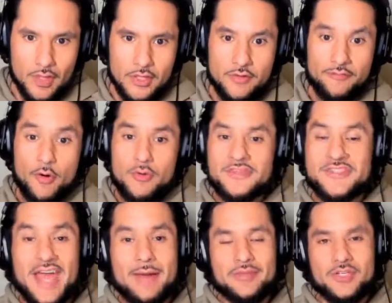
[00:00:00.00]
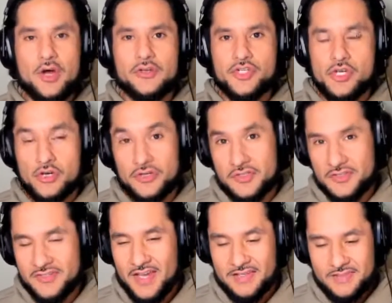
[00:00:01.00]
your phone is sabotaging your
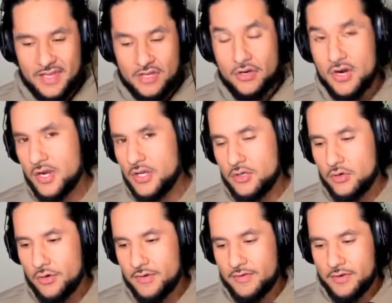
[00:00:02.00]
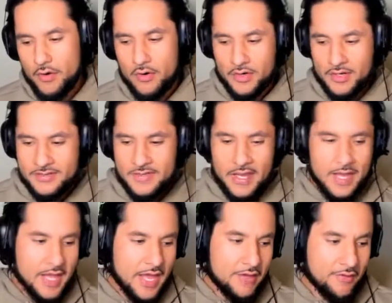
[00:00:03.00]
success and you're not you don't even know it because
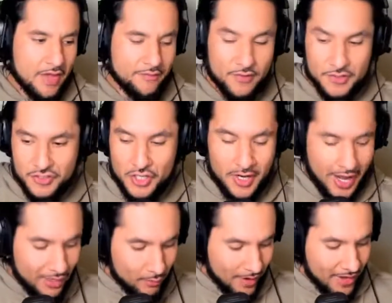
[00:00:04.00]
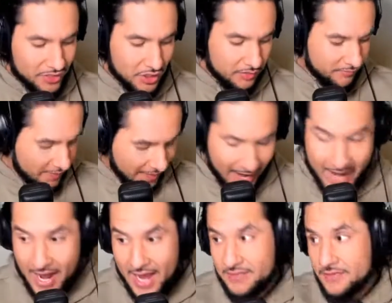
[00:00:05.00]
if, if, you're starting i don't actually even have,
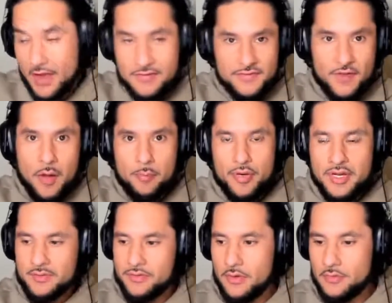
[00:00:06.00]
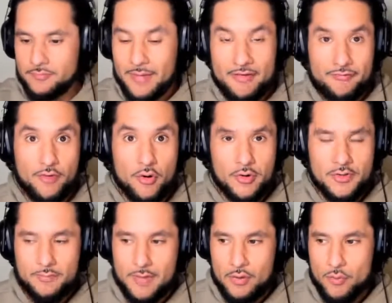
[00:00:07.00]
I, I i stopped putting my phone
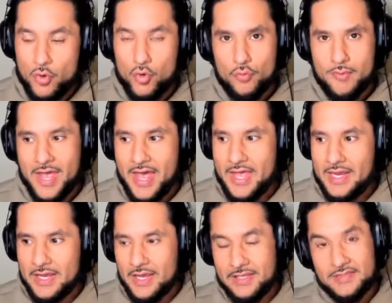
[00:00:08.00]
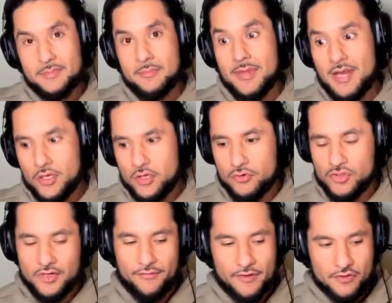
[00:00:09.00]
in my room and it's made a huge
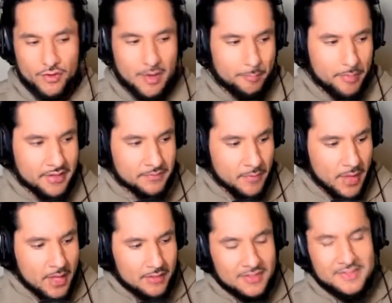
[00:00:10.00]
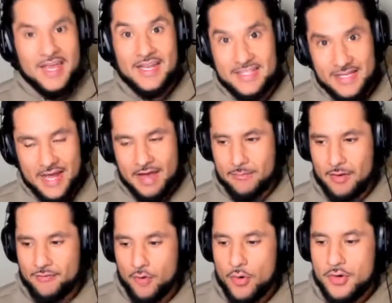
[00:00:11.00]
difference right but let's say I did have my
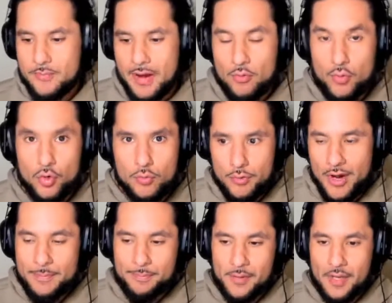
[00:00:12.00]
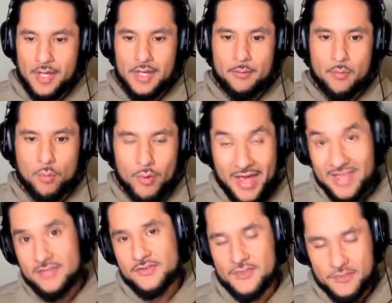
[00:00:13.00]
phone in my room, right? Um, what I
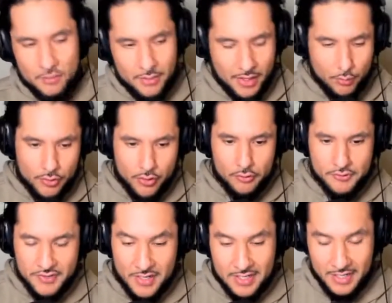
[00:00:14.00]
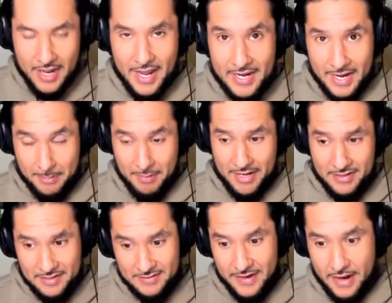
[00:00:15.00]
used to do when I would go study, and I, and I made
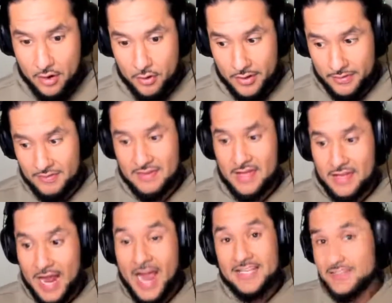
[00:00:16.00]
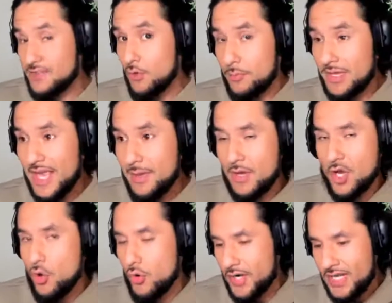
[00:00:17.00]
this error, and I still became the
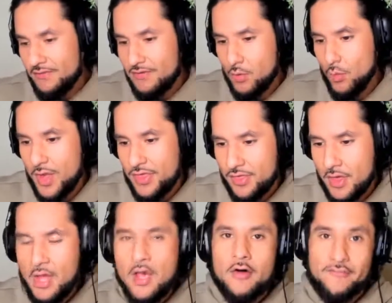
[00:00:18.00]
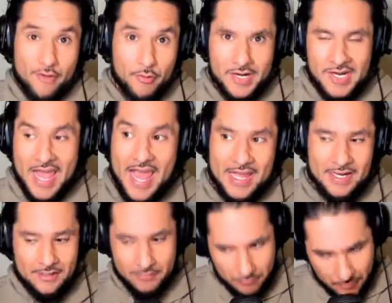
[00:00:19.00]
coder even with phone in
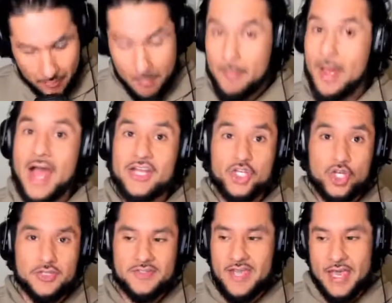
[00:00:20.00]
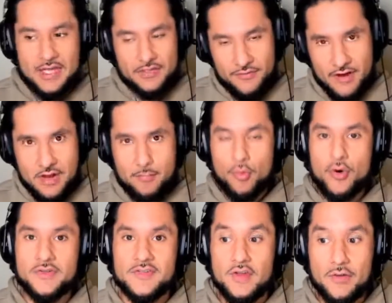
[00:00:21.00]
hand. I should say it's very
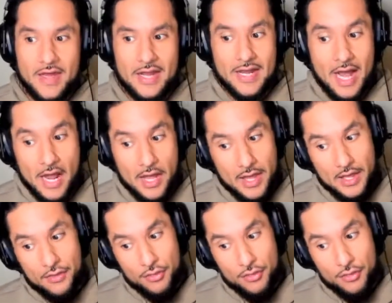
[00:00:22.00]
important to know that. I,